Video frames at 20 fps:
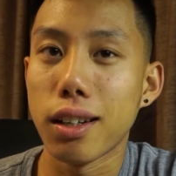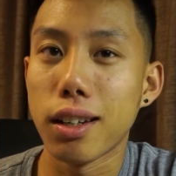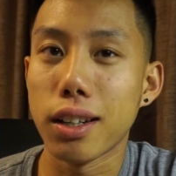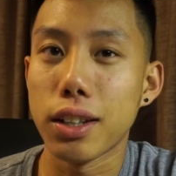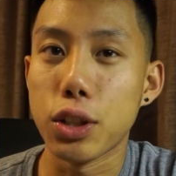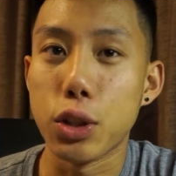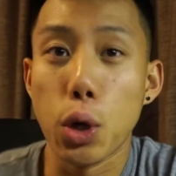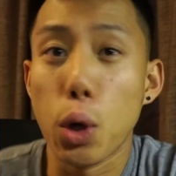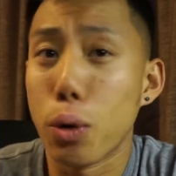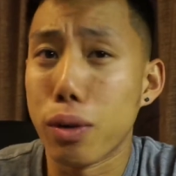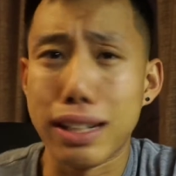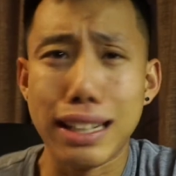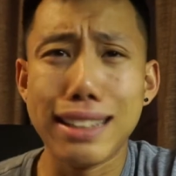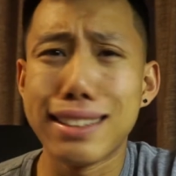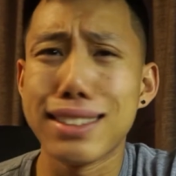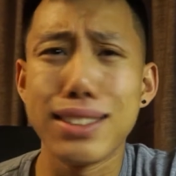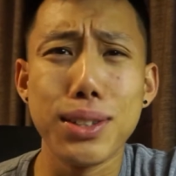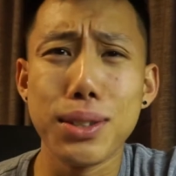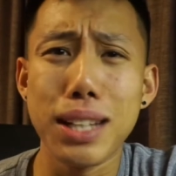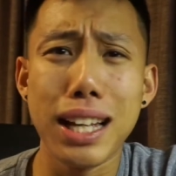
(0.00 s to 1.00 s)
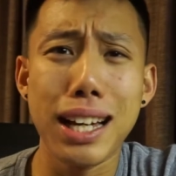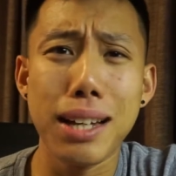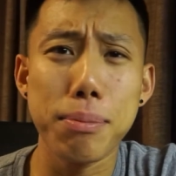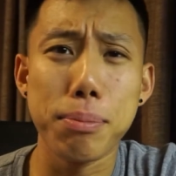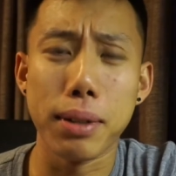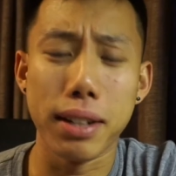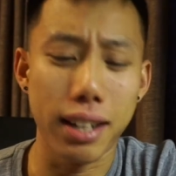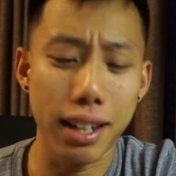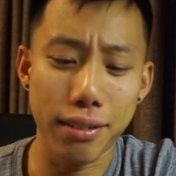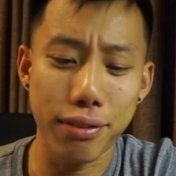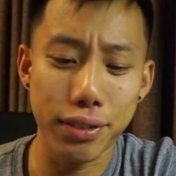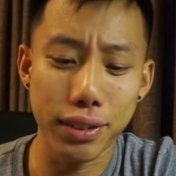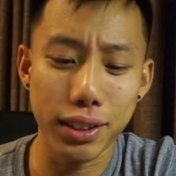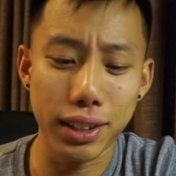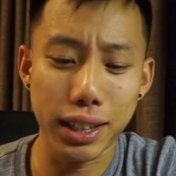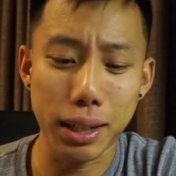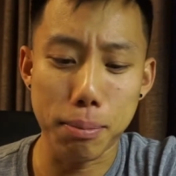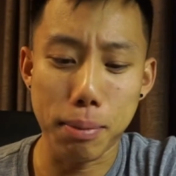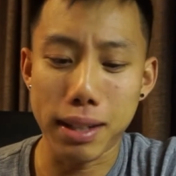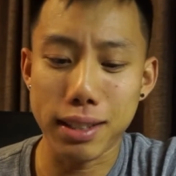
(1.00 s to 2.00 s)
you don't need to do that, but I feel
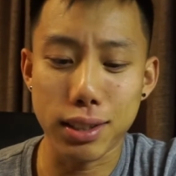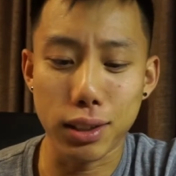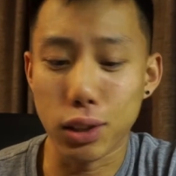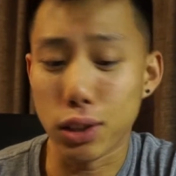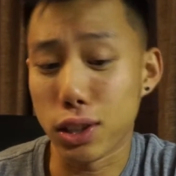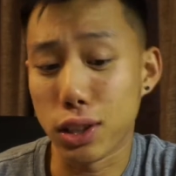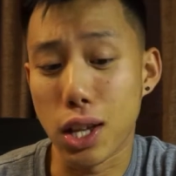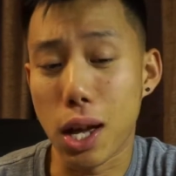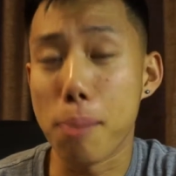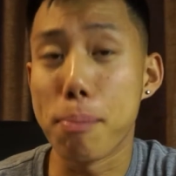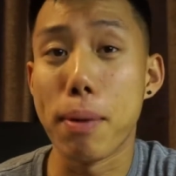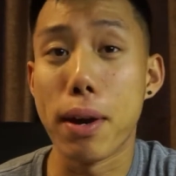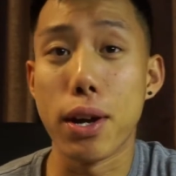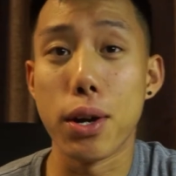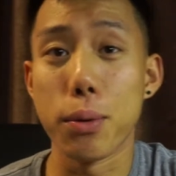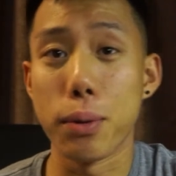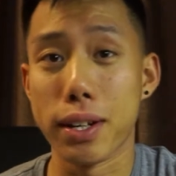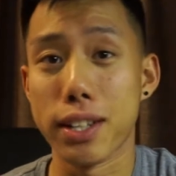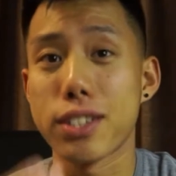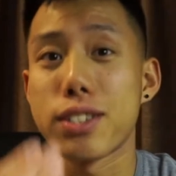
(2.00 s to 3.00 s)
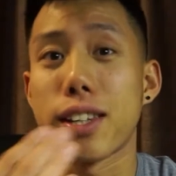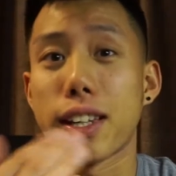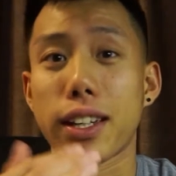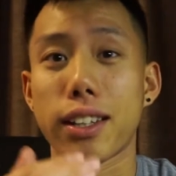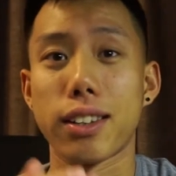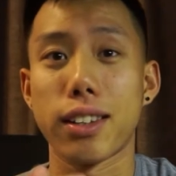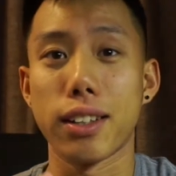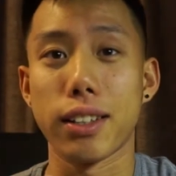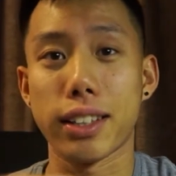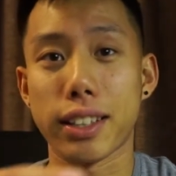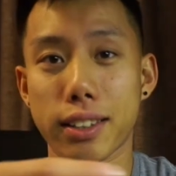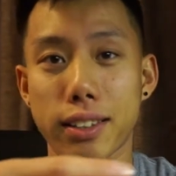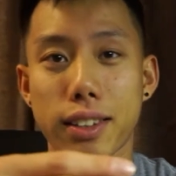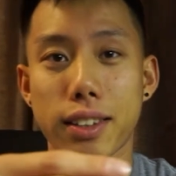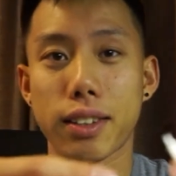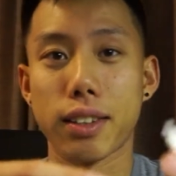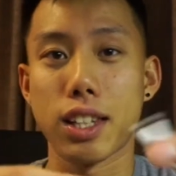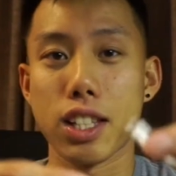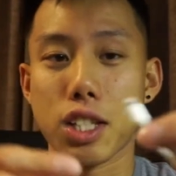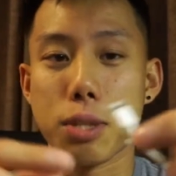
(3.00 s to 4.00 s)
like it makes it look a lot better when it's like the
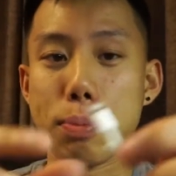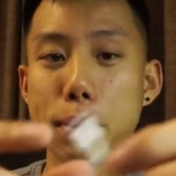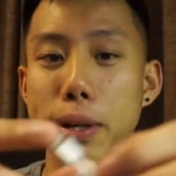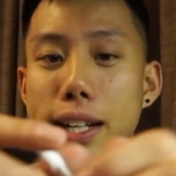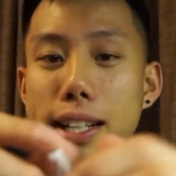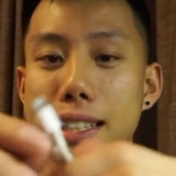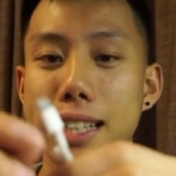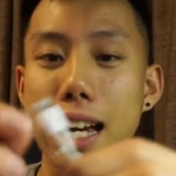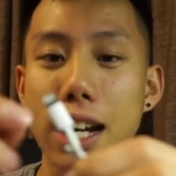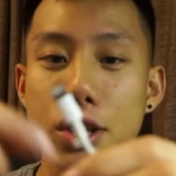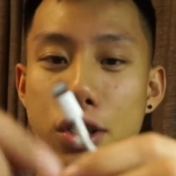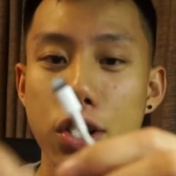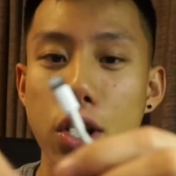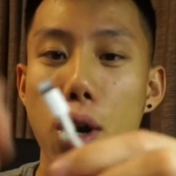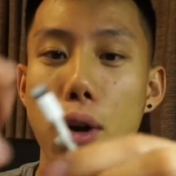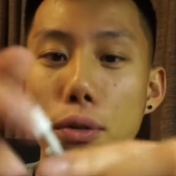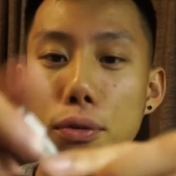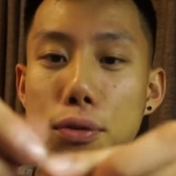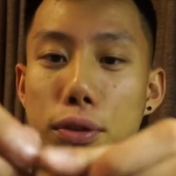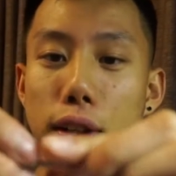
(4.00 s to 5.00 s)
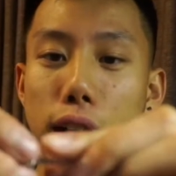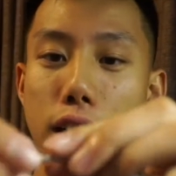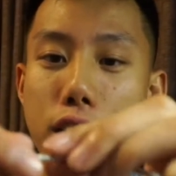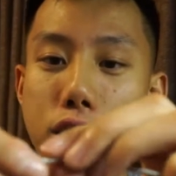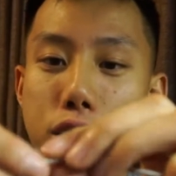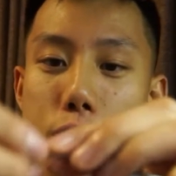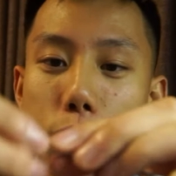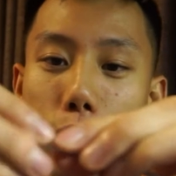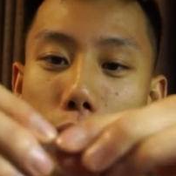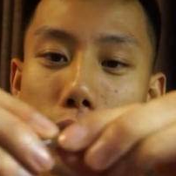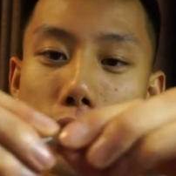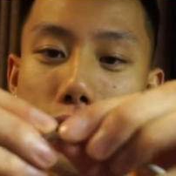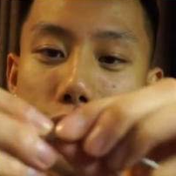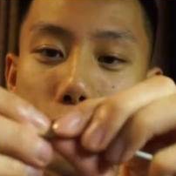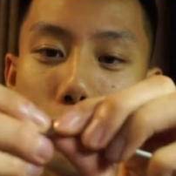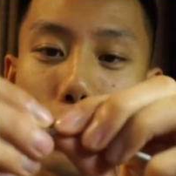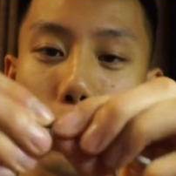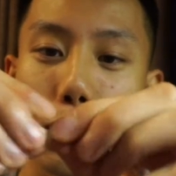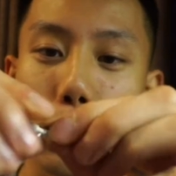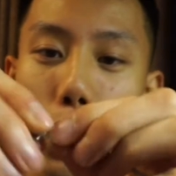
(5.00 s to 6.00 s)
spring is actually all flush. So because
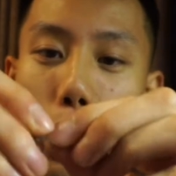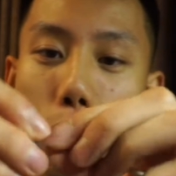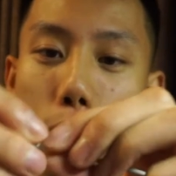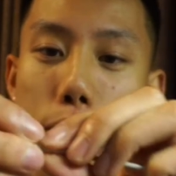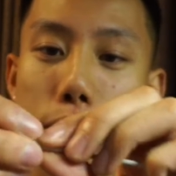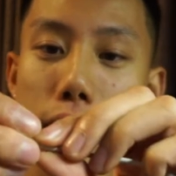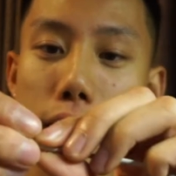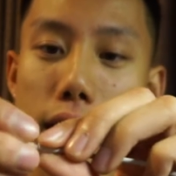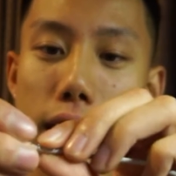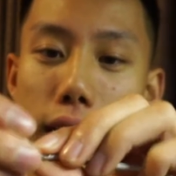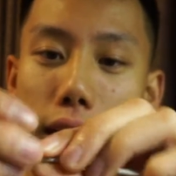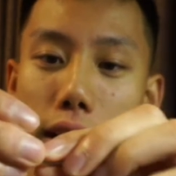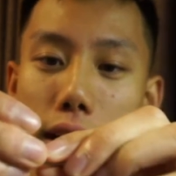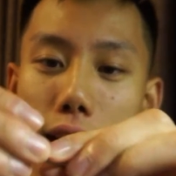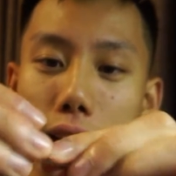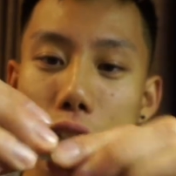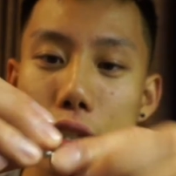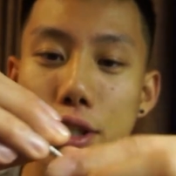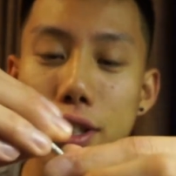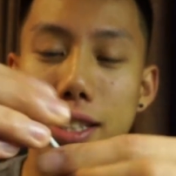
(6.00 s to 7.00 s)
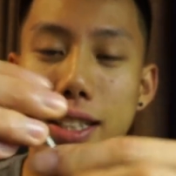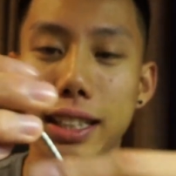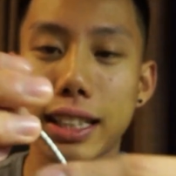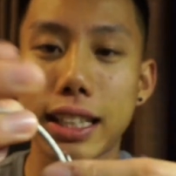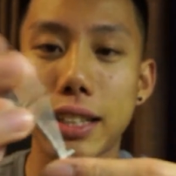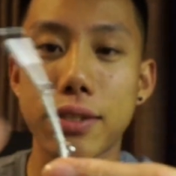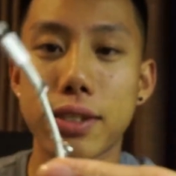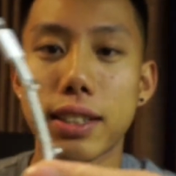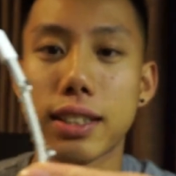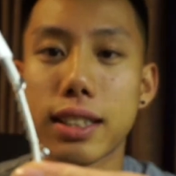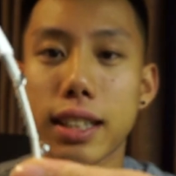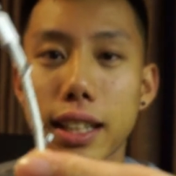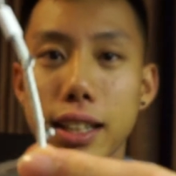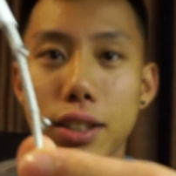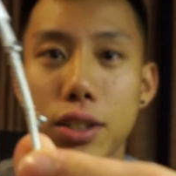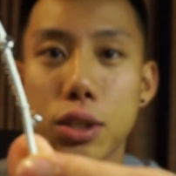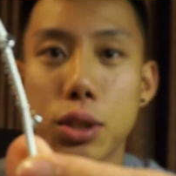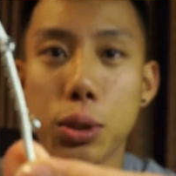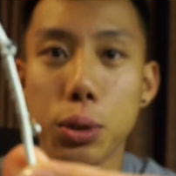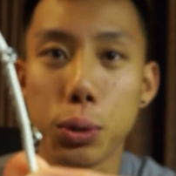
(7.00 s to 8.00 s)
if you don't, it just leaves these
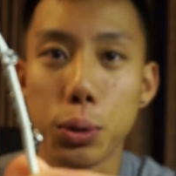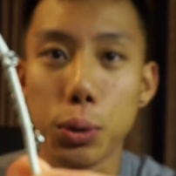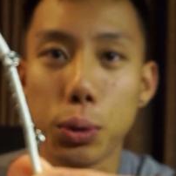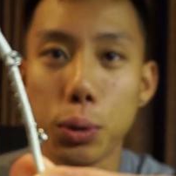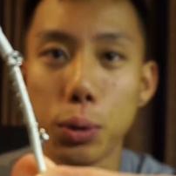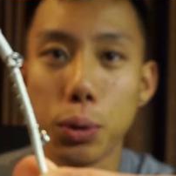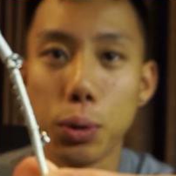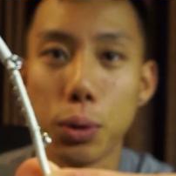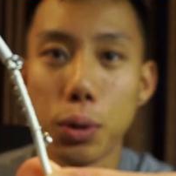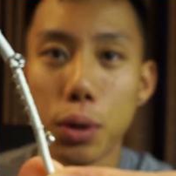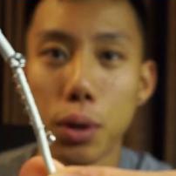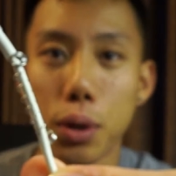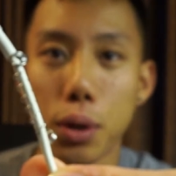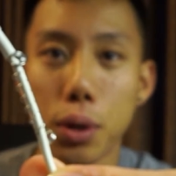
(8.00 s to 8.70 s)
like two